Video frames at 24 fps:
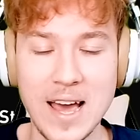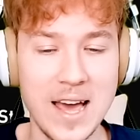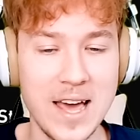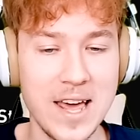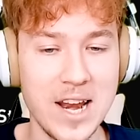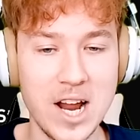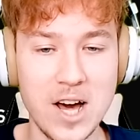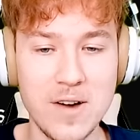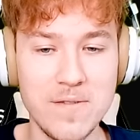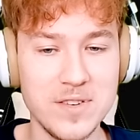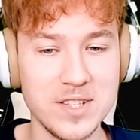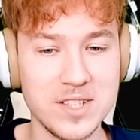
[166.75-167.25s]

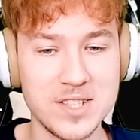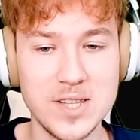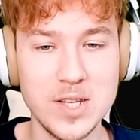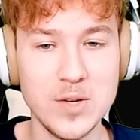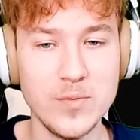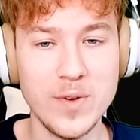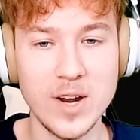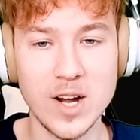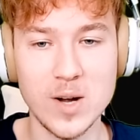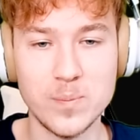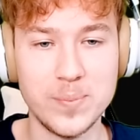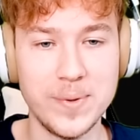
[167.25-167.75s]
And obviously,
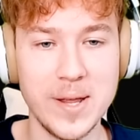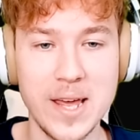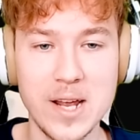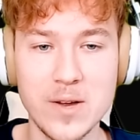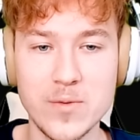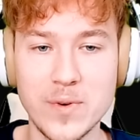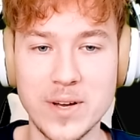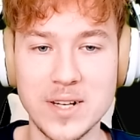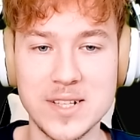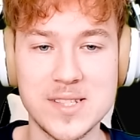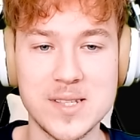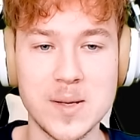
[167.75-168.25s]
we are
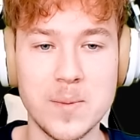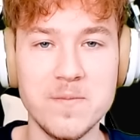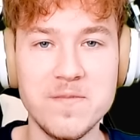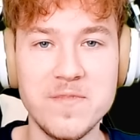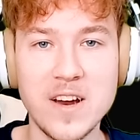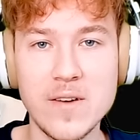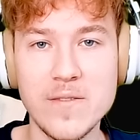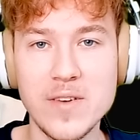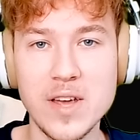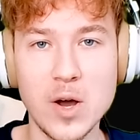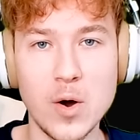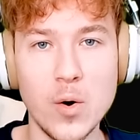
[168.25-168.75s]
playing with some
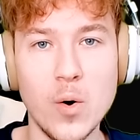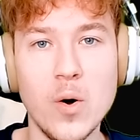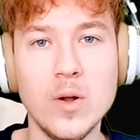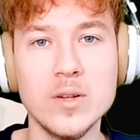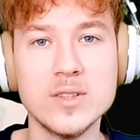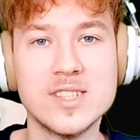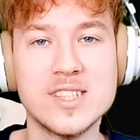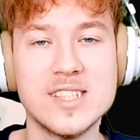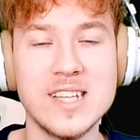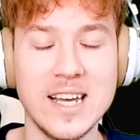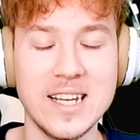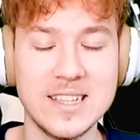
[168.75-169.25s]
very
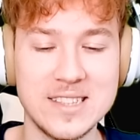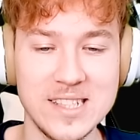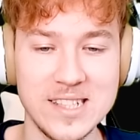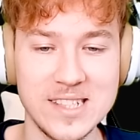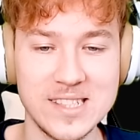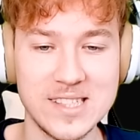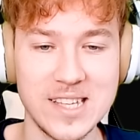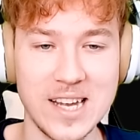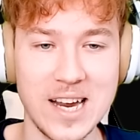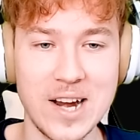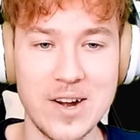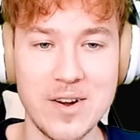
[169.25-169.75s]
old
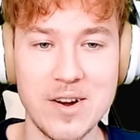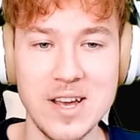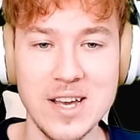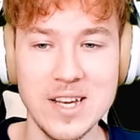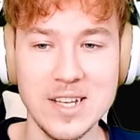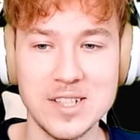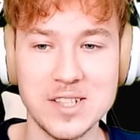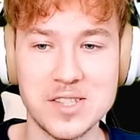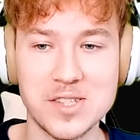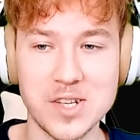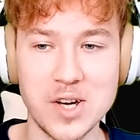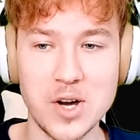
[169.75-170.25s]
settings here.
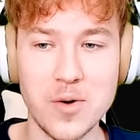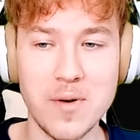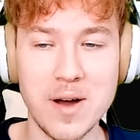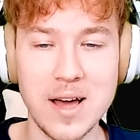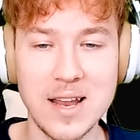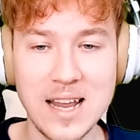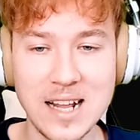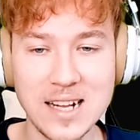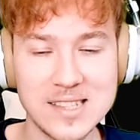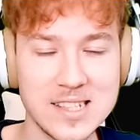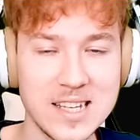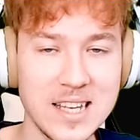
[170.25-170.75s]
So
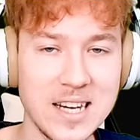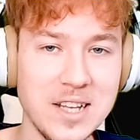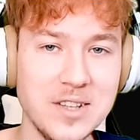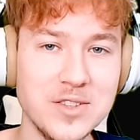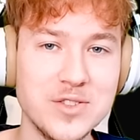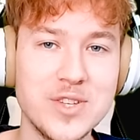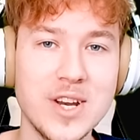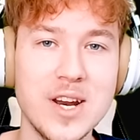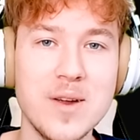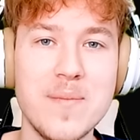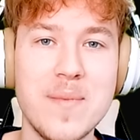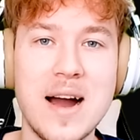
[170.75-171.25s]
uh, let's get
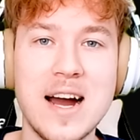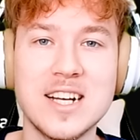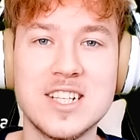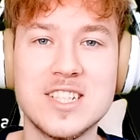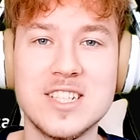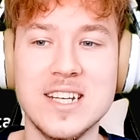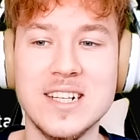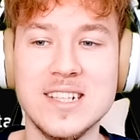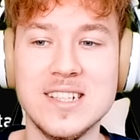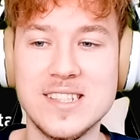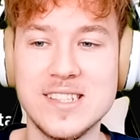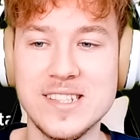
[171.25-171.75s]
into the
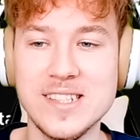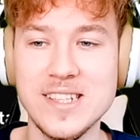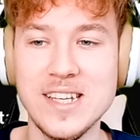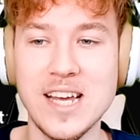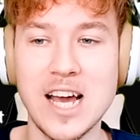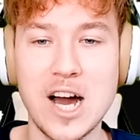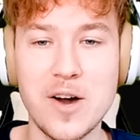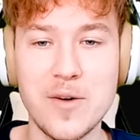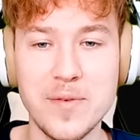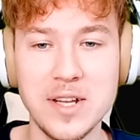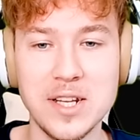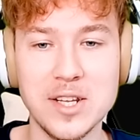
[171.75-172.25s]
match and see
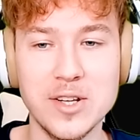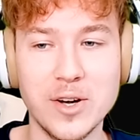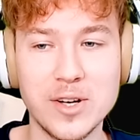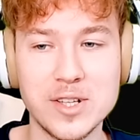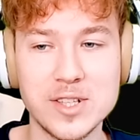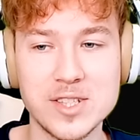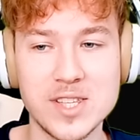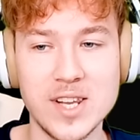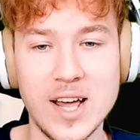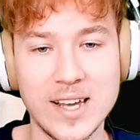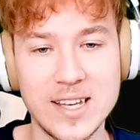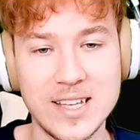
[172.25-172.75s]
how it
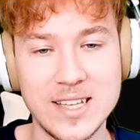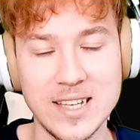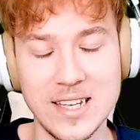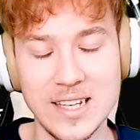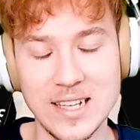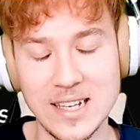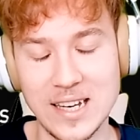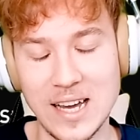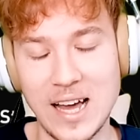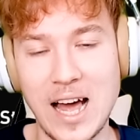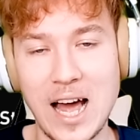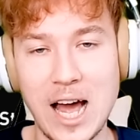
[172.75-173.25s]
looks like
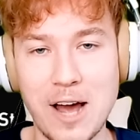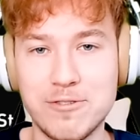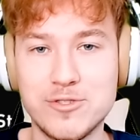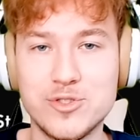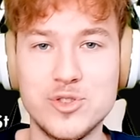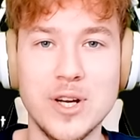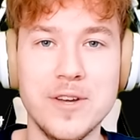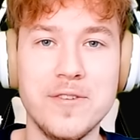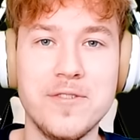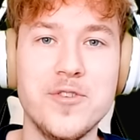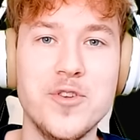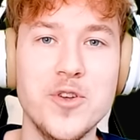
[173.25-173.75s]
after
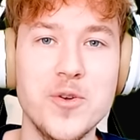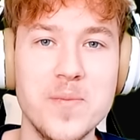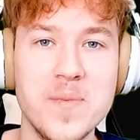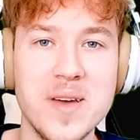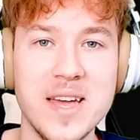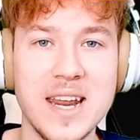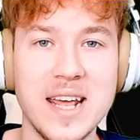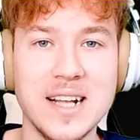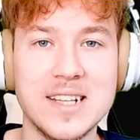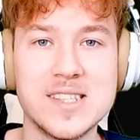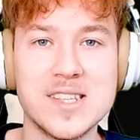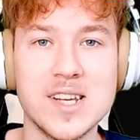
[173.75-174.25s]
after a few
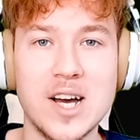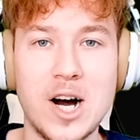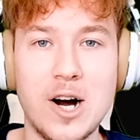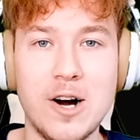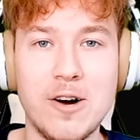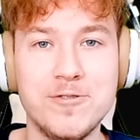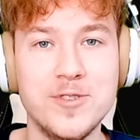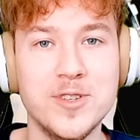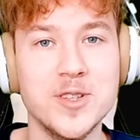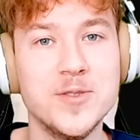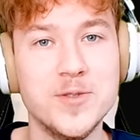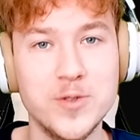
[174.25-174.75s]
minutes of the